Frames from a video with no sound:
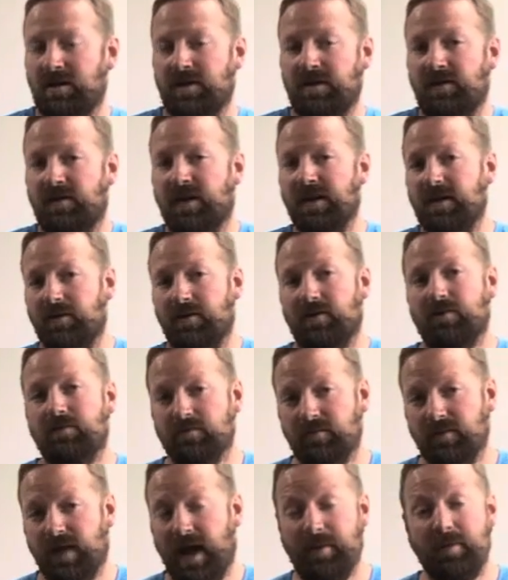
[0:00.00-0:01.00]
Thank you.
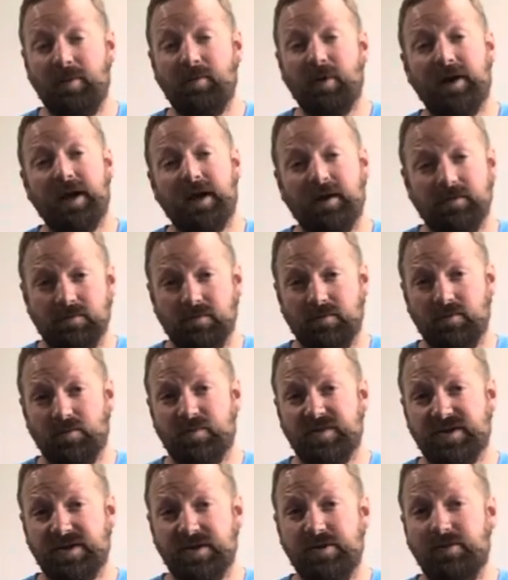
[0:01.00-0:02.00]
Happy Monday.
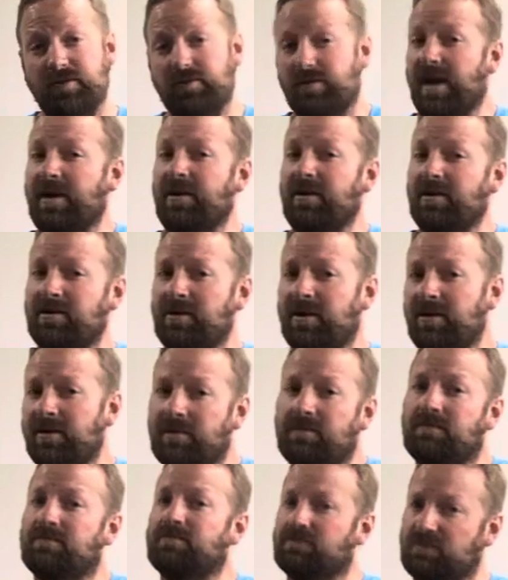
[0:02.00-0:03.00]
See you right under
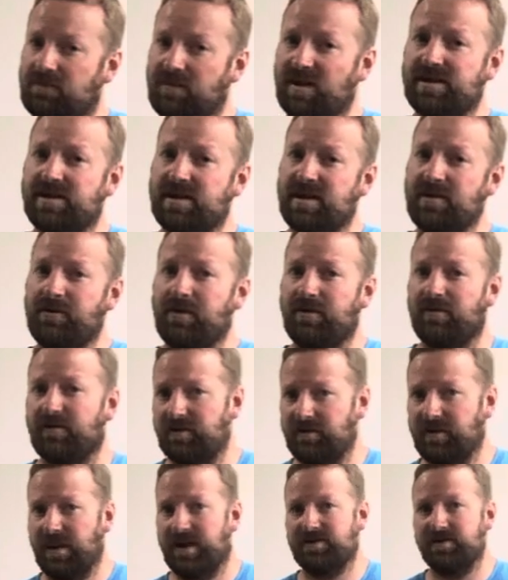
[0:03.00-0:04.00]
this tin roof
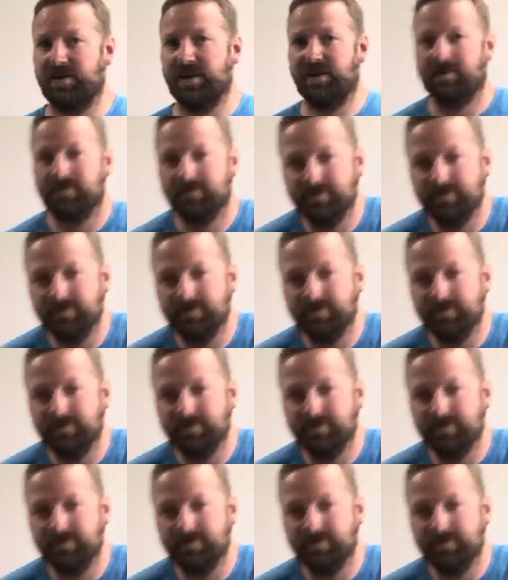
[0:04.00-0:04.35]
next week.